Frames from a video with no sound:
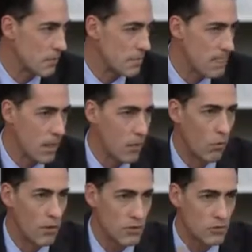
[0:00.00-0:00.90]
But
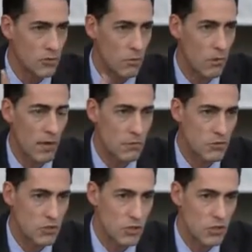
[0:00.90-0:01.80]
one interesting one I
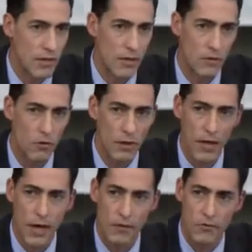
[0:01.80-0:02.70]
would suggest taking a
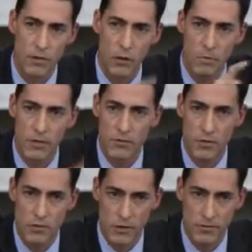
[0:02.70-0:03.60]
look at is the
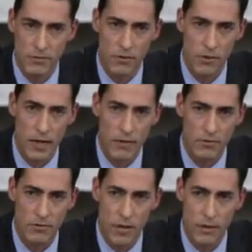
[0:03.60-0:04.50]
obesity trends in the
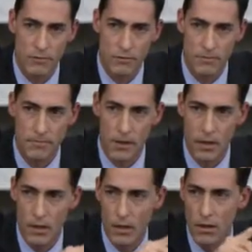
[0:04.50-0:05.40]
United States
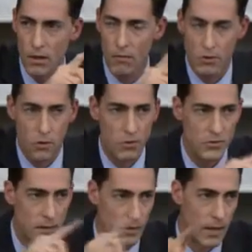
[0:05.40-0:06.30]
over the
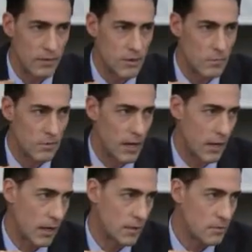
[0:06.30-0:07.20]
course of the last couple
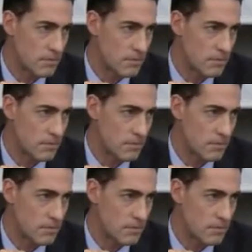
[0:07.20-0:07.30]
decades.